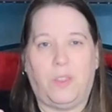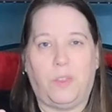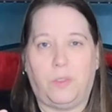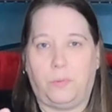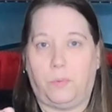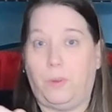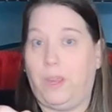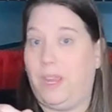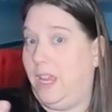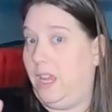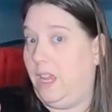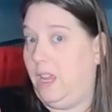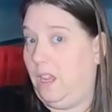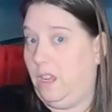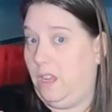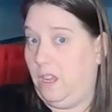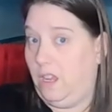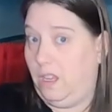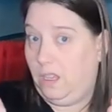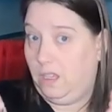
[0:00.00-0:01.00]
get
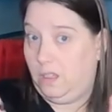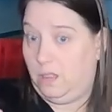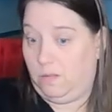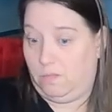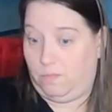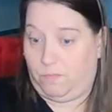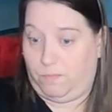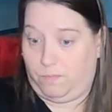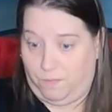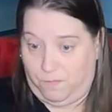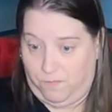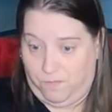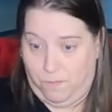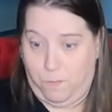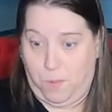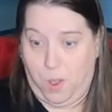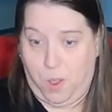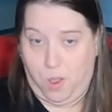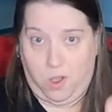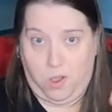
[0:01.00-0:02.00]
three
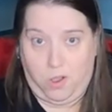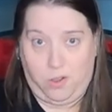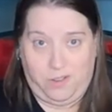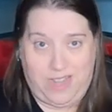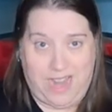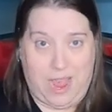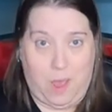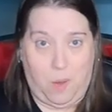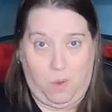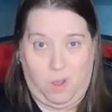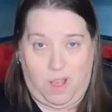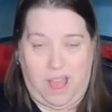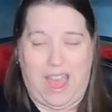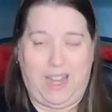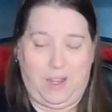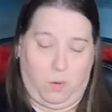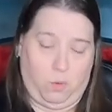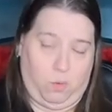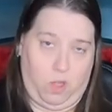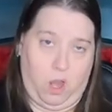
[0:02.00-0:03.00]
per dowel.
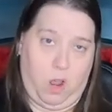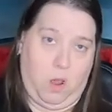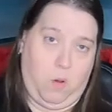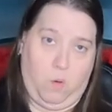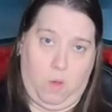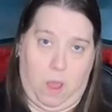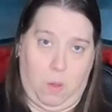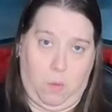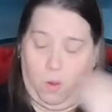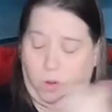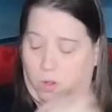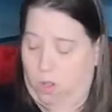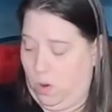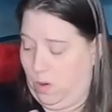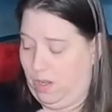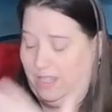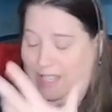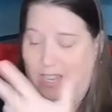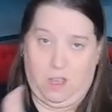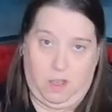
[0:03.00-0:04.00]
I don't know. I won't
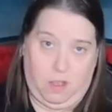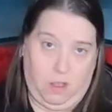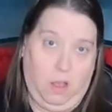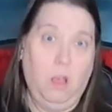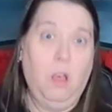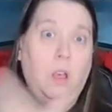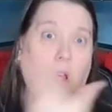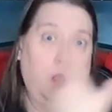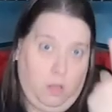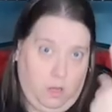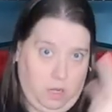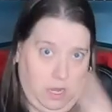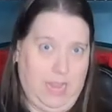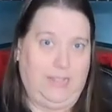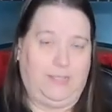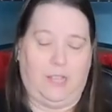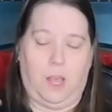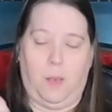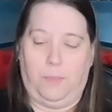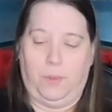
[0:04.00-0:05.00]
know until
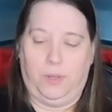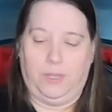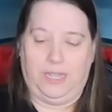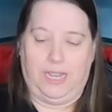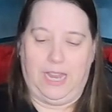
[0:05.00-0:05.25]
it's all put